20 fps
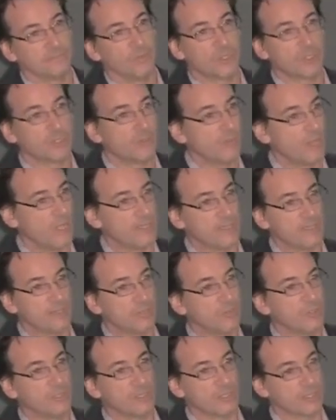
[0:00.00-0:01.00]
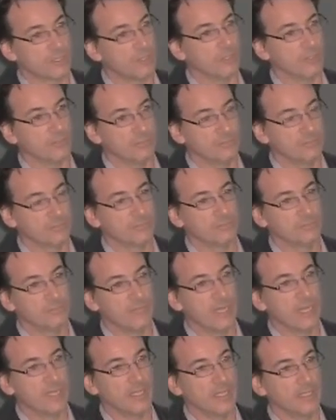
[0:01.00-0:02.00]
Synthetic life
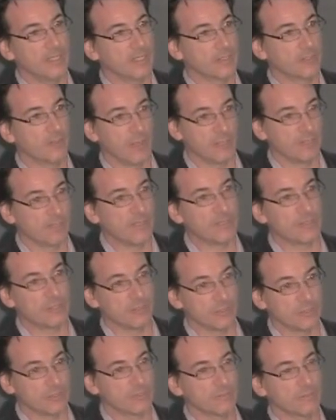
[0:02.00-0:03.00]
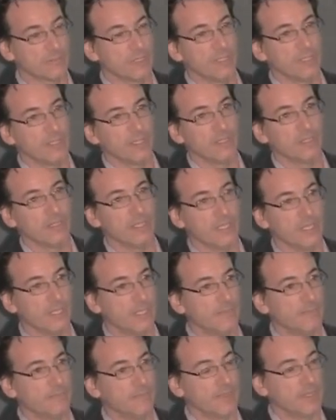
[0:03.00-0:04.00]
was created 2 years ago by
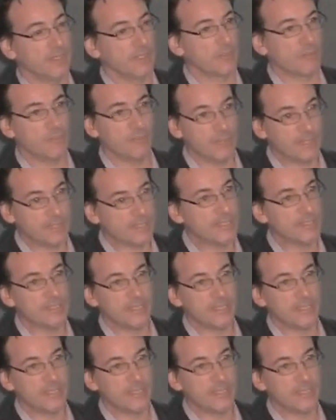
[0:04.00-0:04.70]
Craig Ventures.